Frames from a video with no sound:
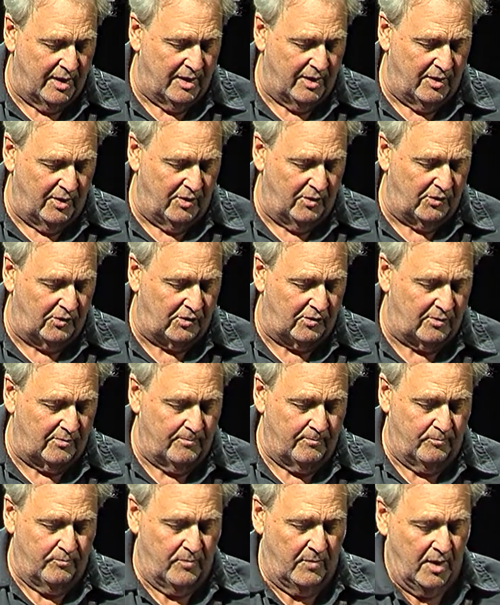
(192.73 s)
is,
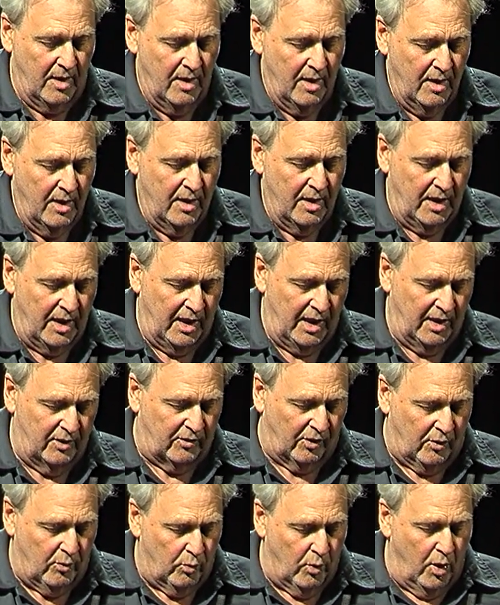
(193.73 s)
it's
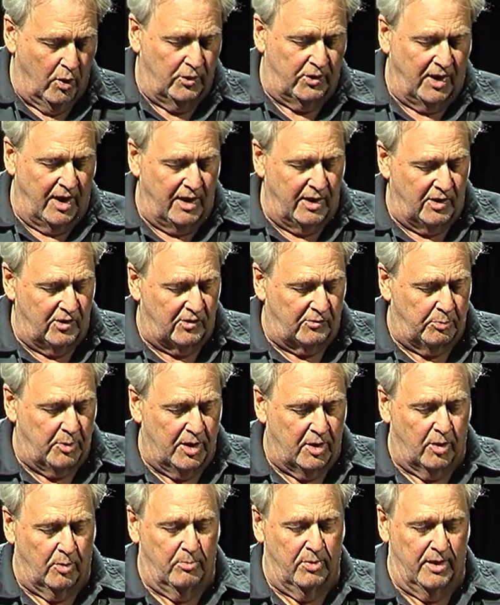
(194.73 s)
a rotating
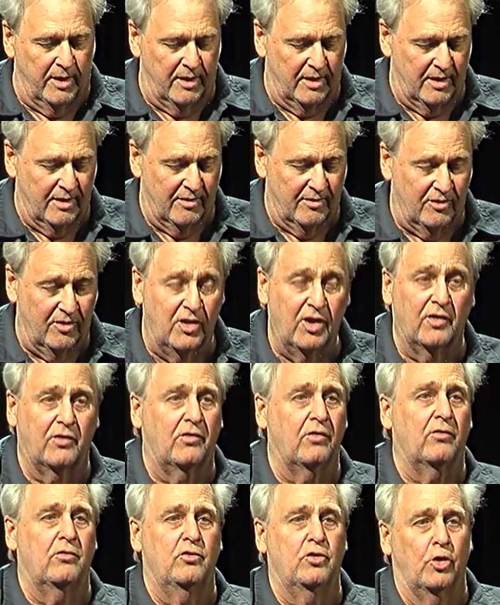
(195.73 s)
speaker, but this
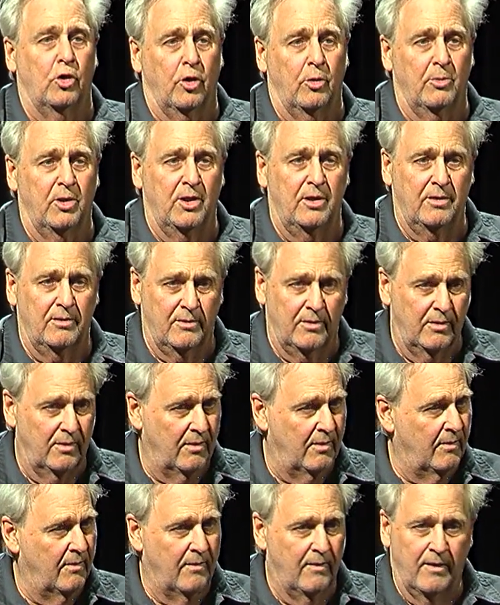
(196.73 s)
is German.
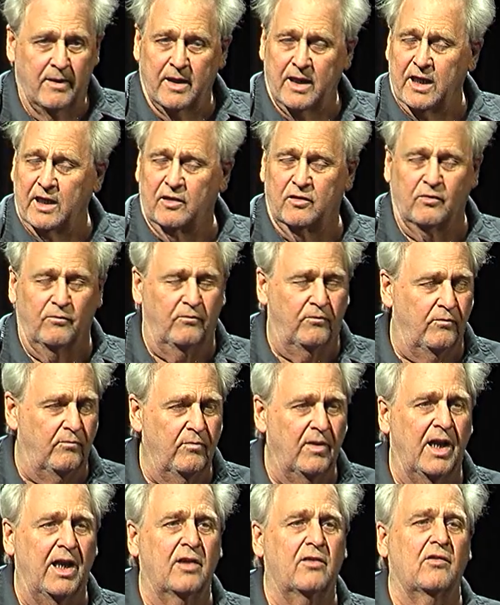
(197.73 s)
It's
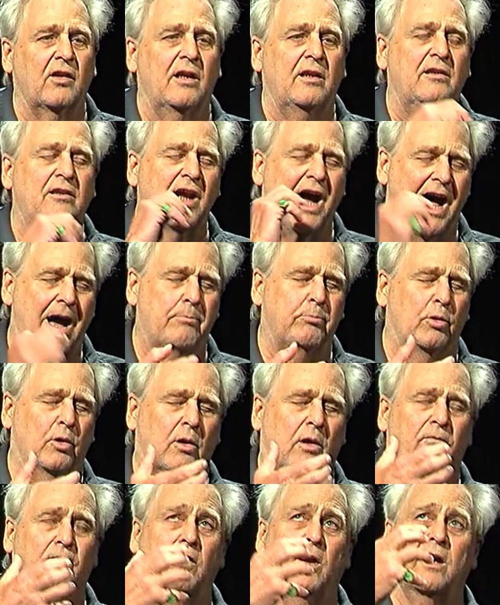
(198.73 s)
a
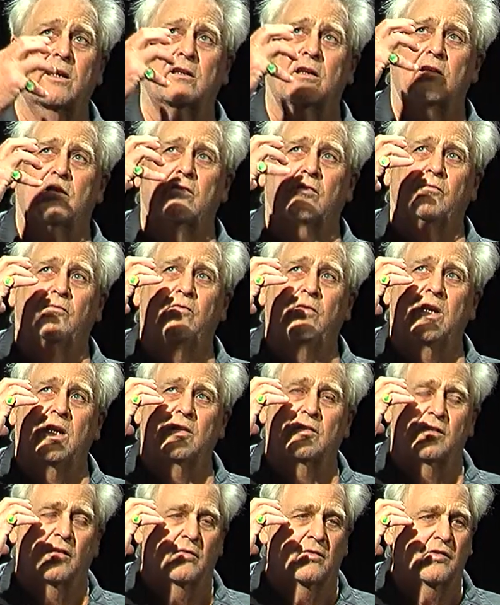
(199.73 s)
Doppler effect. It's
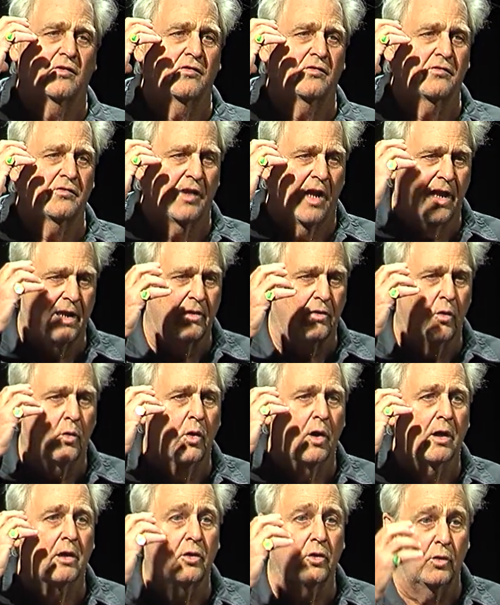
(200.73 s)
a
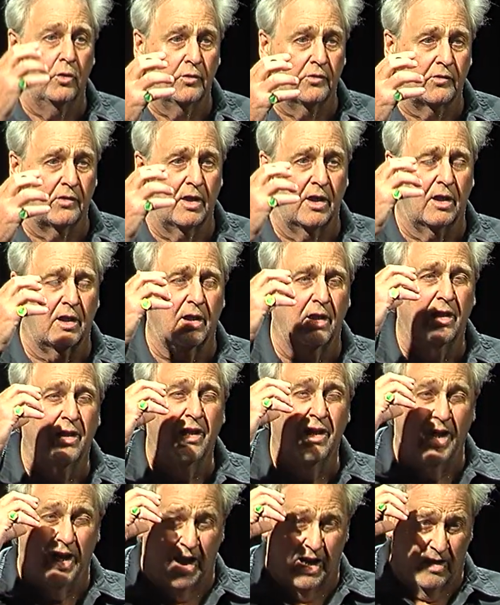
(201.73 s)
psychoacoustic
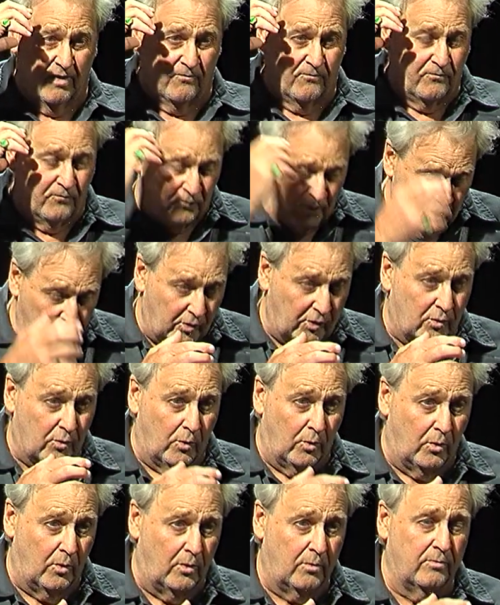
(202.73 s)
and a
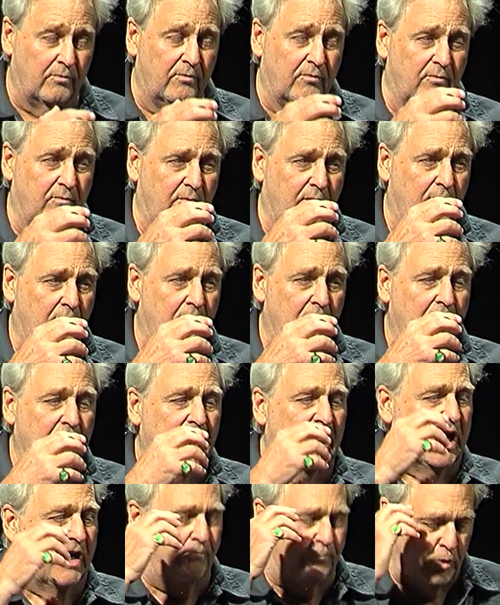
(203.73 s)
physical.
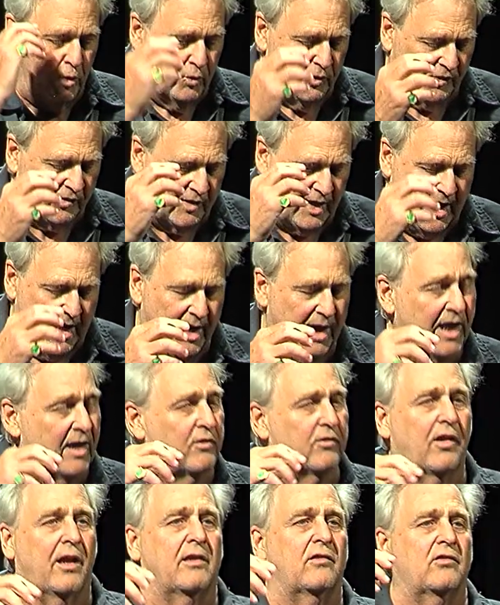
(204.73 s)
If you stand,
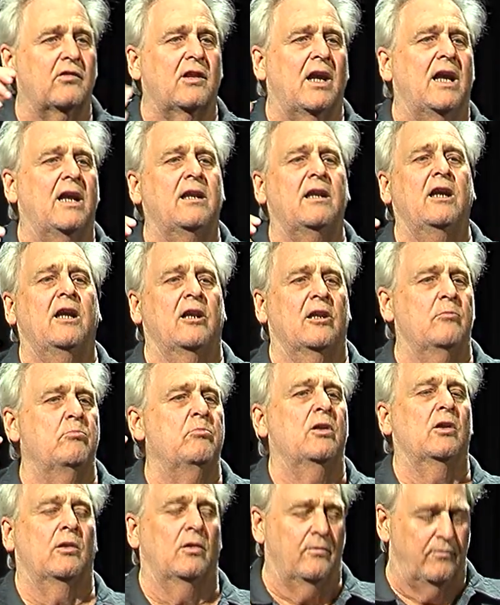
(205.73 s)
it's like standing in the
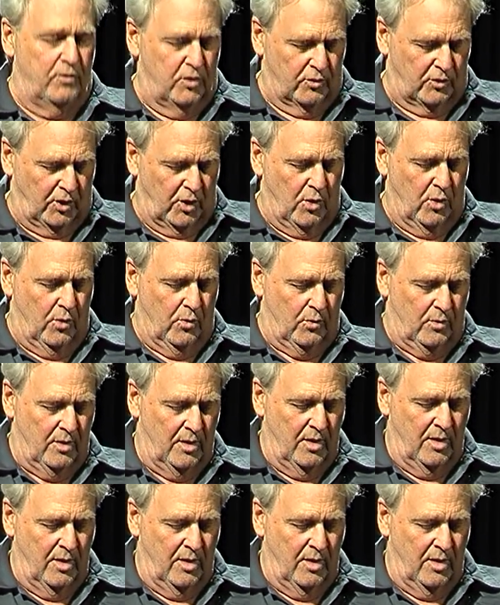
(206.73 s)
middle of your tone.